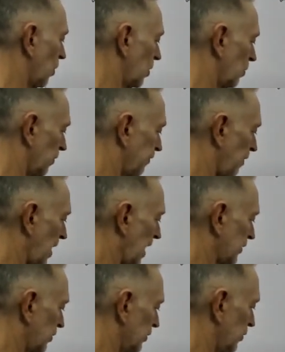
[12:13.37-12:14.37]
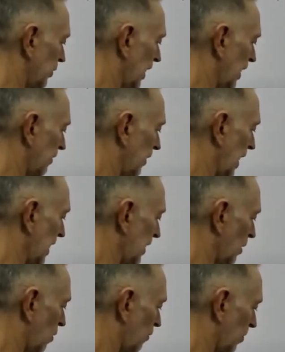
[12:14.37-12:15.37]
with fractions, you have a
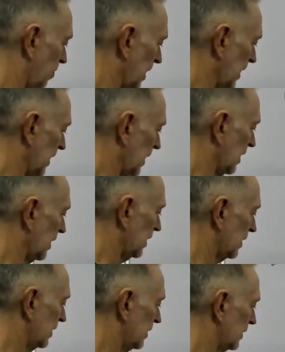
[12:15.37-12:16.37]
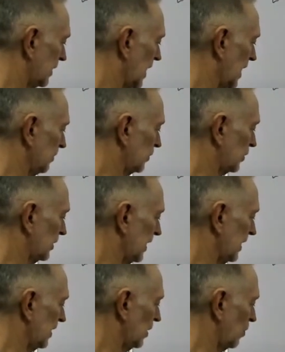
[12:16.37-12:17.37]
over b times
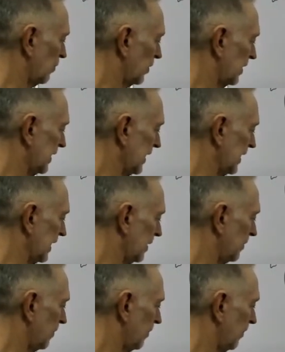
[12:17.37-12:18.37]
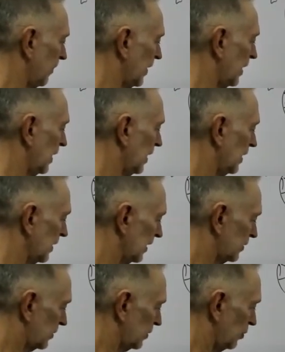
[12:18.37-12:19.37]
c over d.
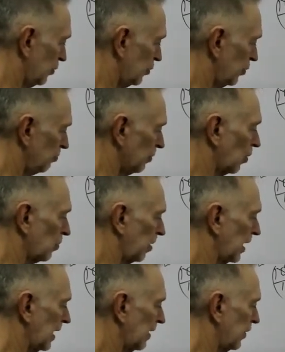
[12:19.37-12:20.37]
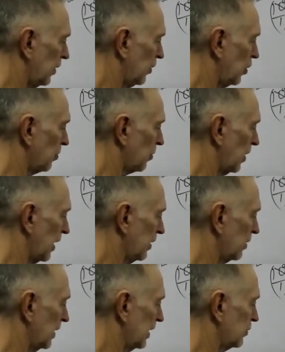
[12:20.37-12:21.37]
That's, you multiply the
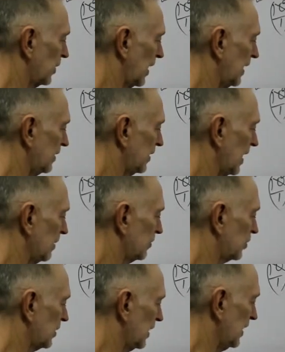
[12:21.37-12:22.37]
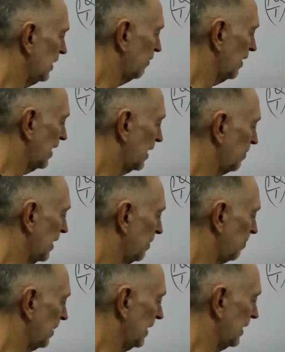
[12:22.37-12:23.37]
numerator, that's a times c divided by
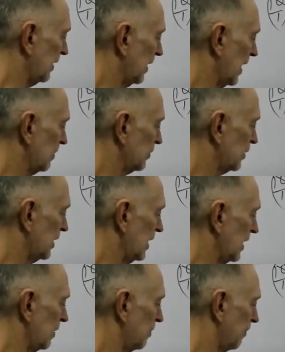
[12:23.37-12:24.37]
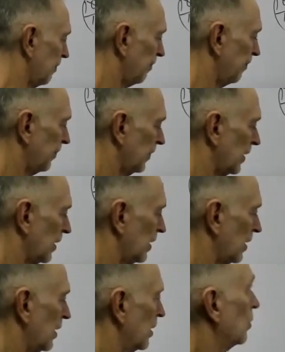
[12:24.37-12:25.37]
b times d.
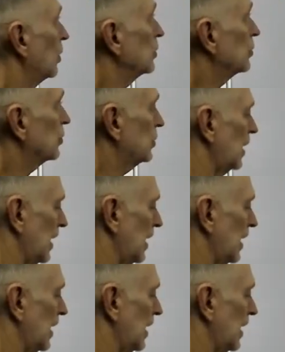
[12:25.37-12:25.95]
Well, it's the same